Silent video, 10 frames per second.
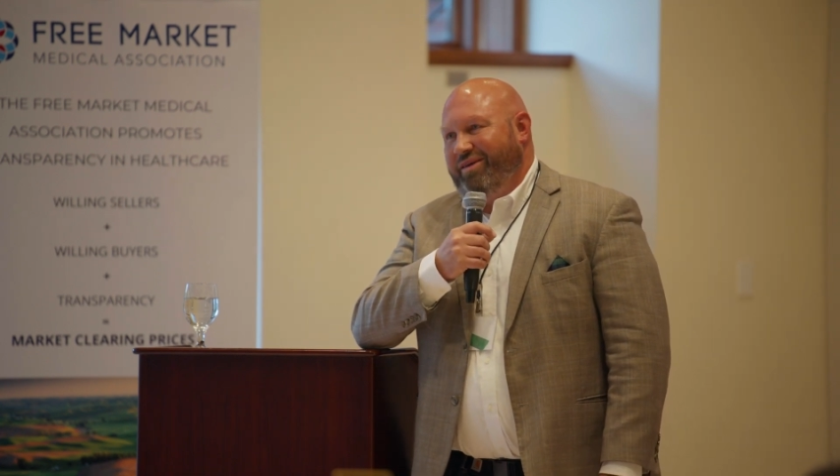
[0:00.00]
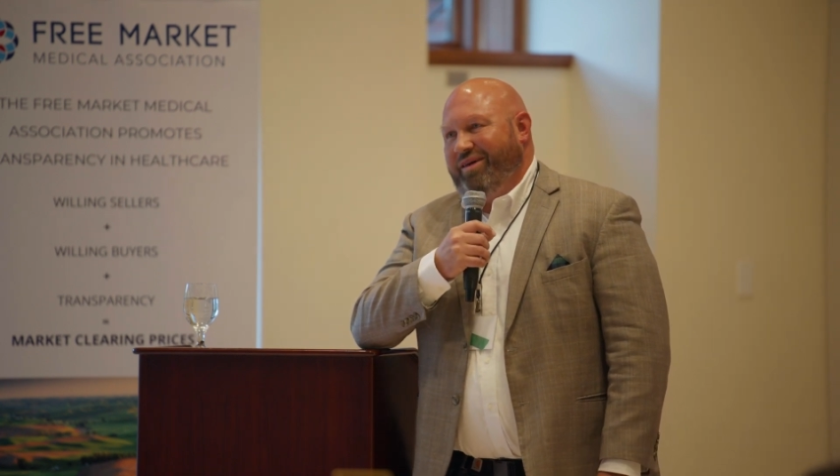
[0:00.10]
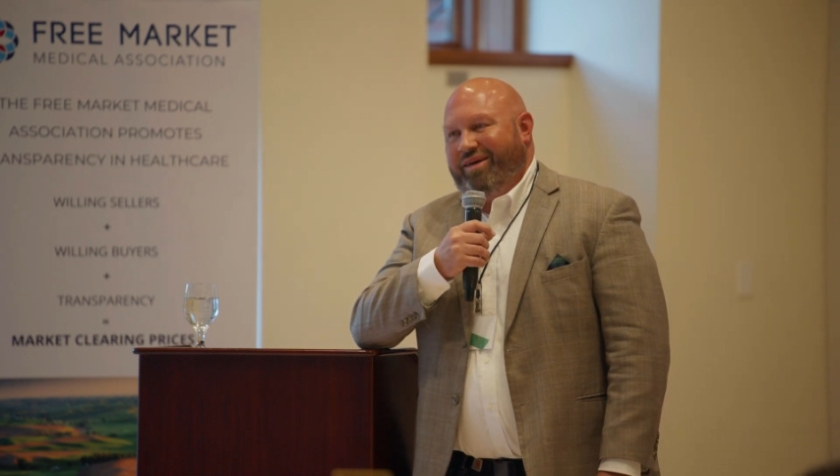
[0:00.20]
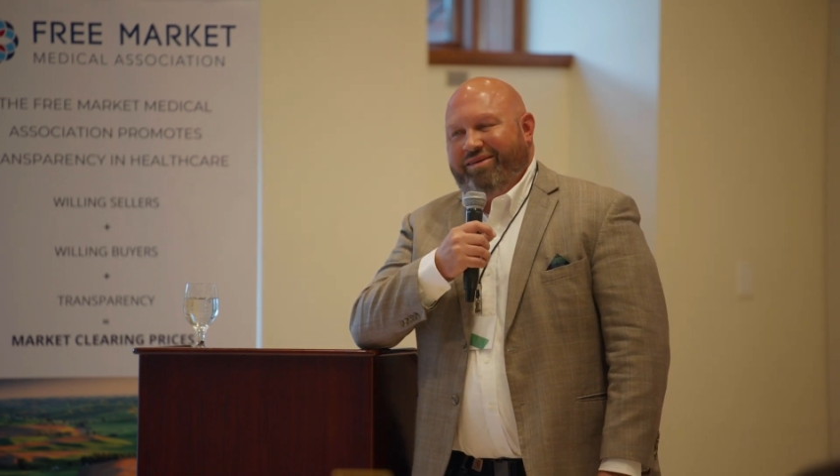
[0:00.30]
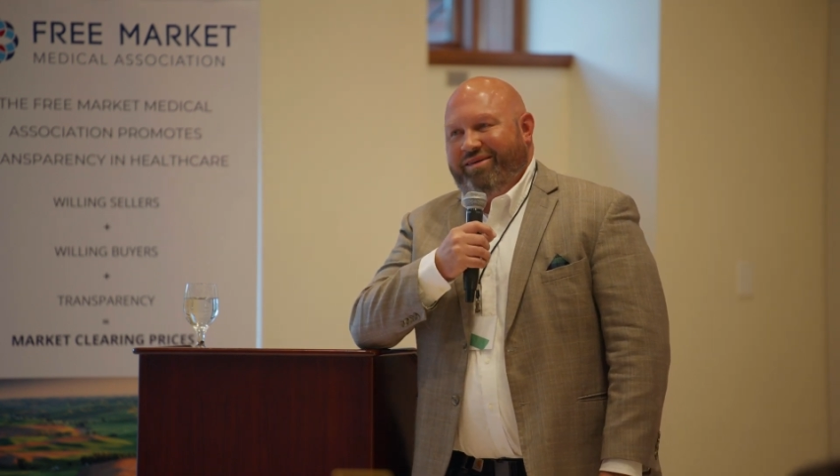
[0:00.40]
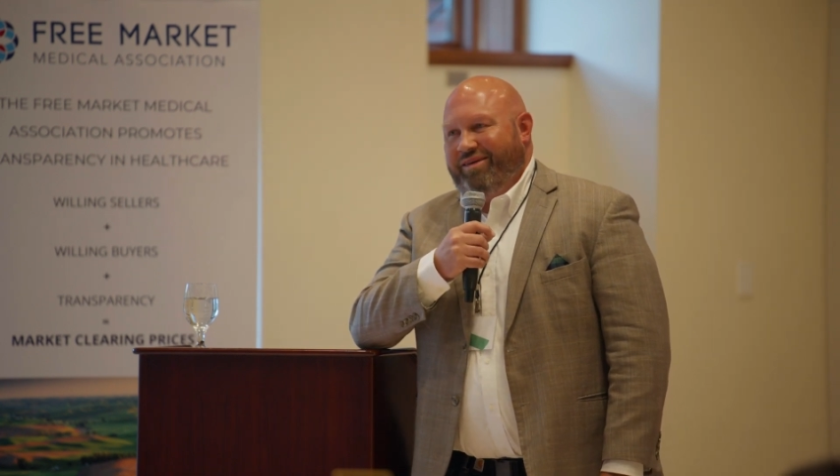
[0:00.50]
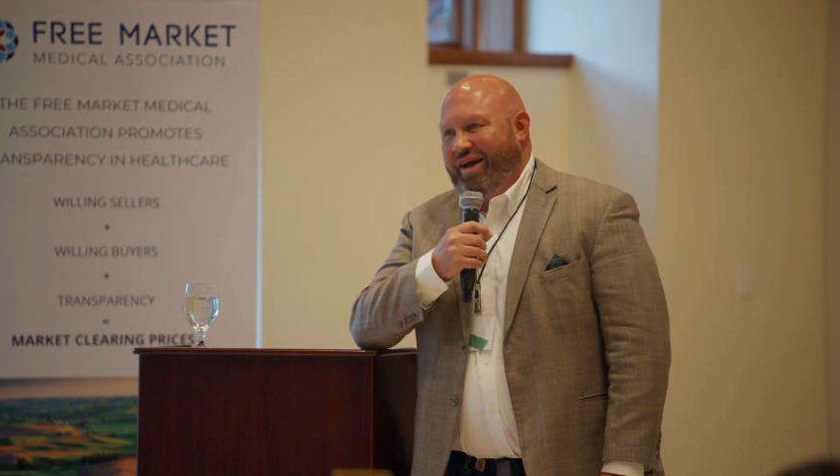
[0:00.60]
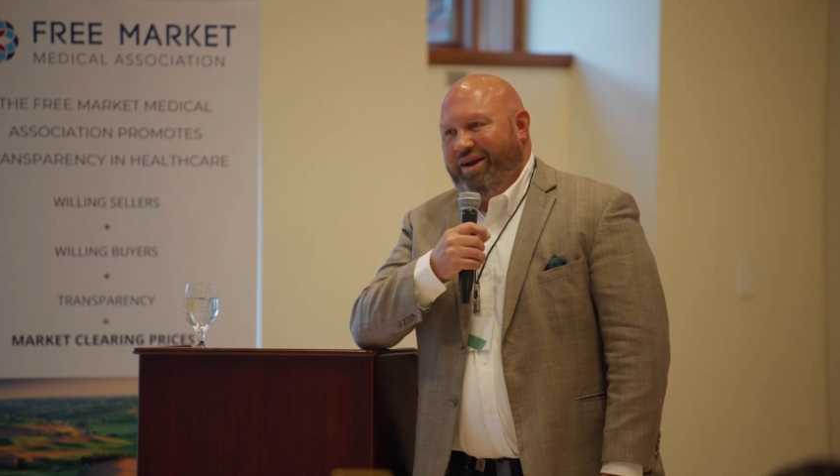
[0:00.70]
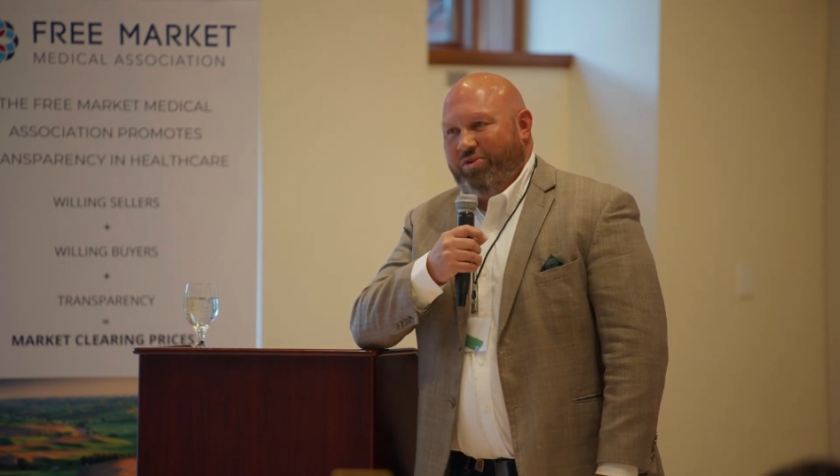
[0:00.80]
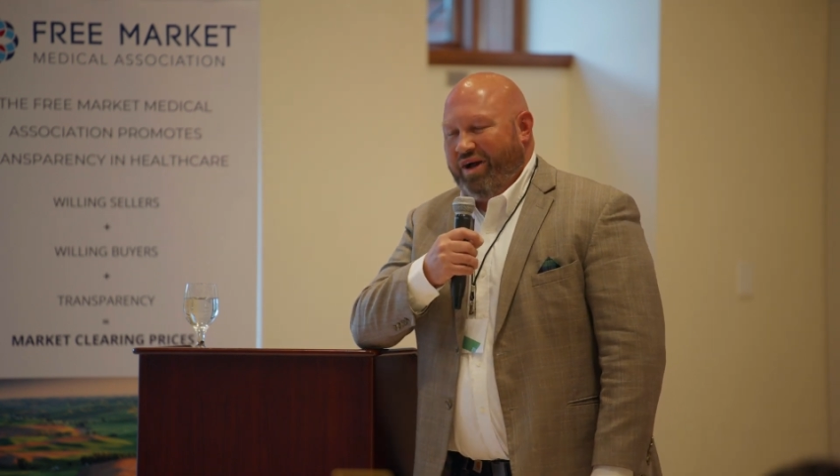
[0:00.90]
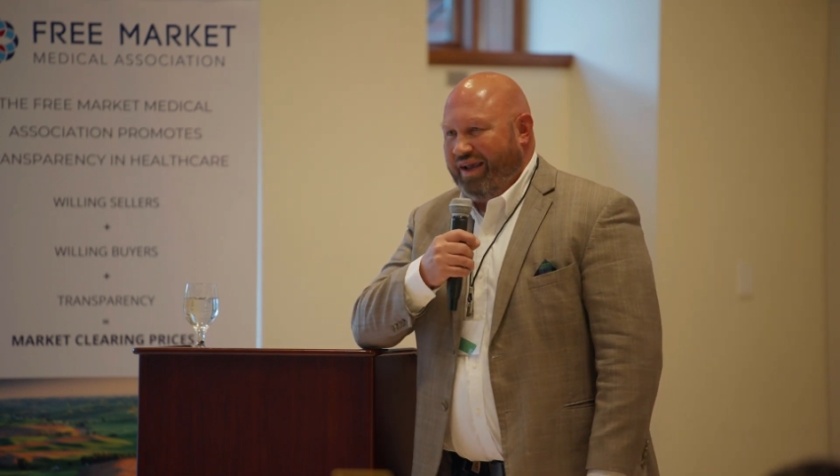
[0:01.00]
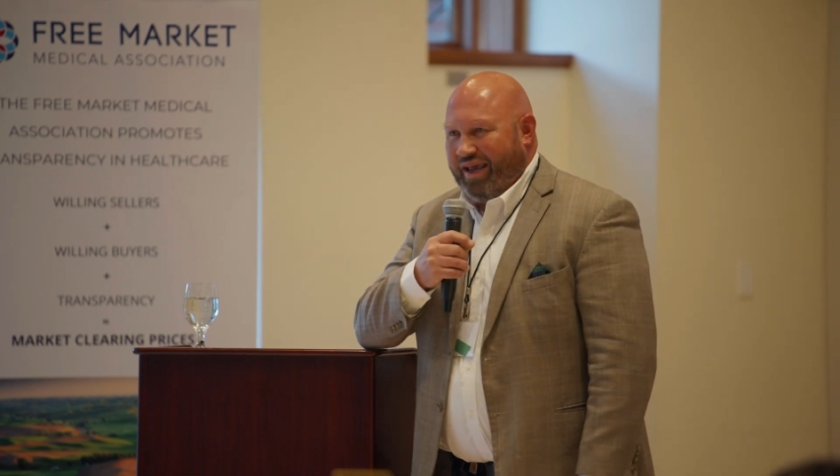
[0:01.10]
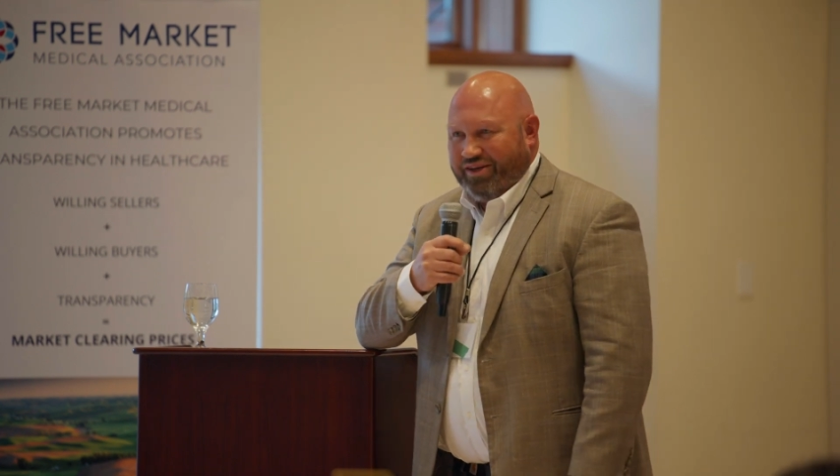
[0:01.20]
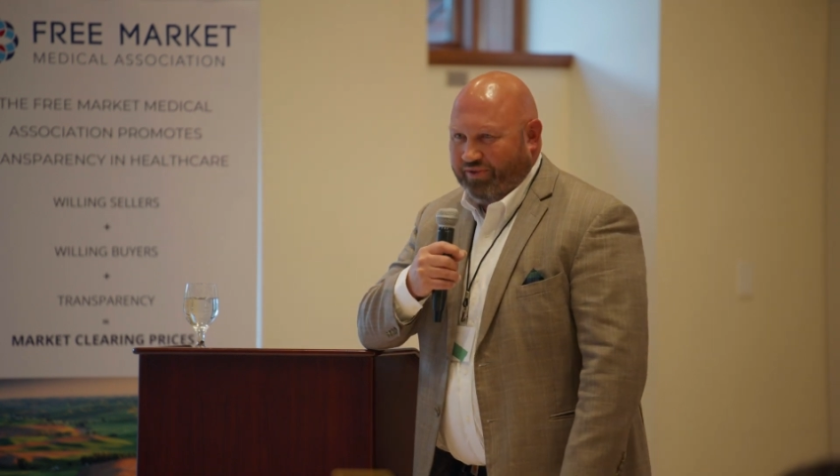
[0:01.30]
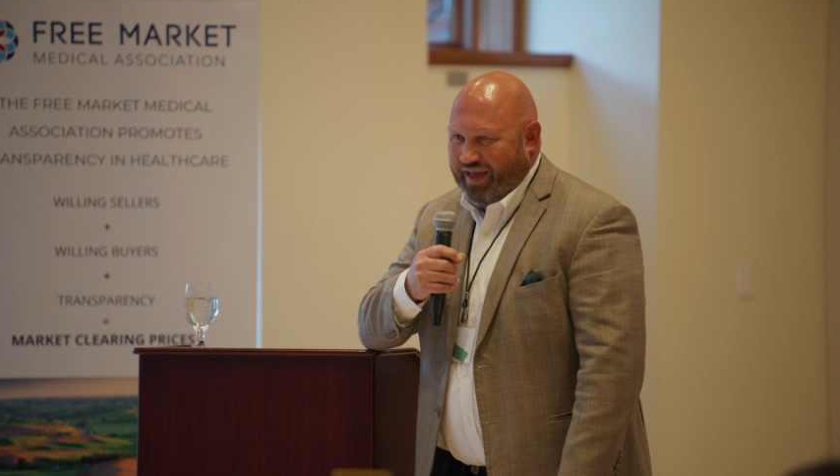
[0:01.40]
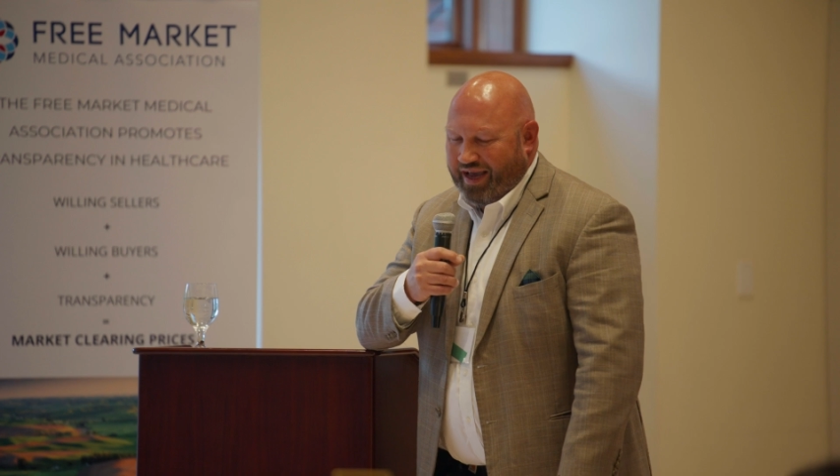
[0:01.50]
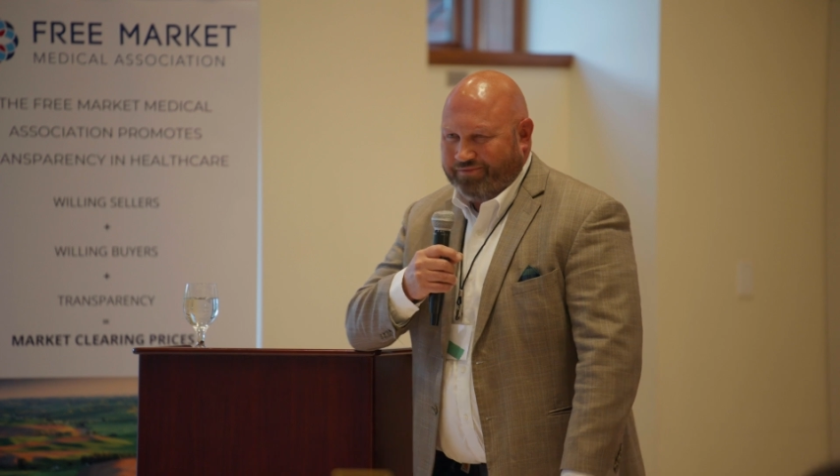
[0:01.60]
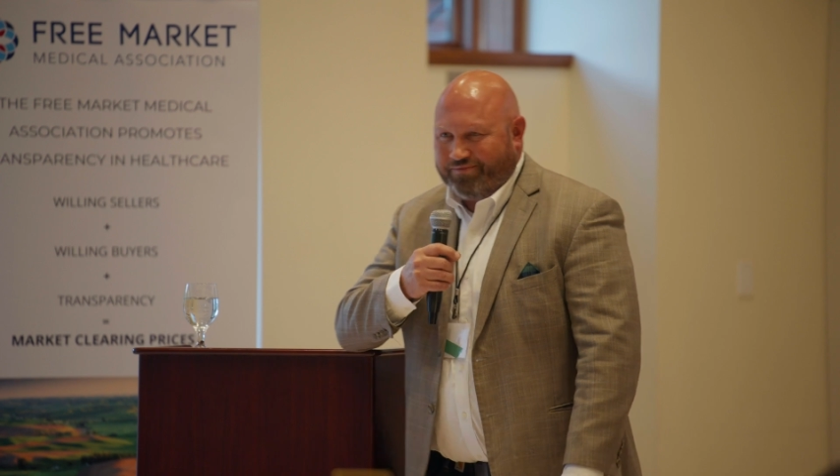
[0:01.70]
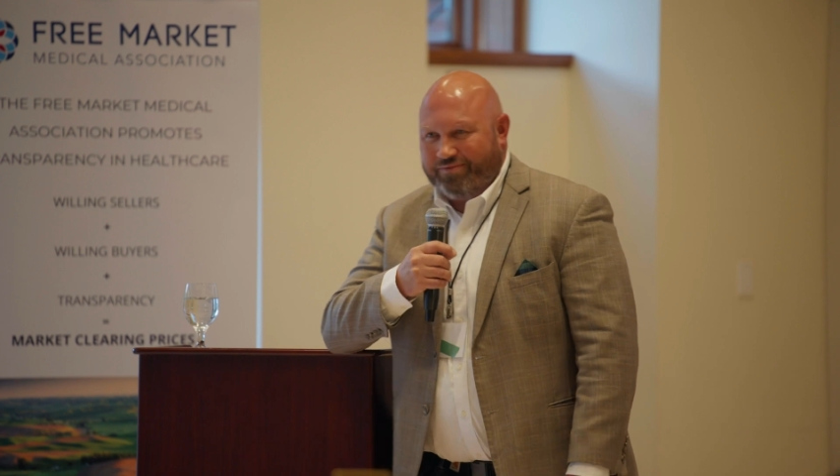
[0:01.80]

Like, I can't do that.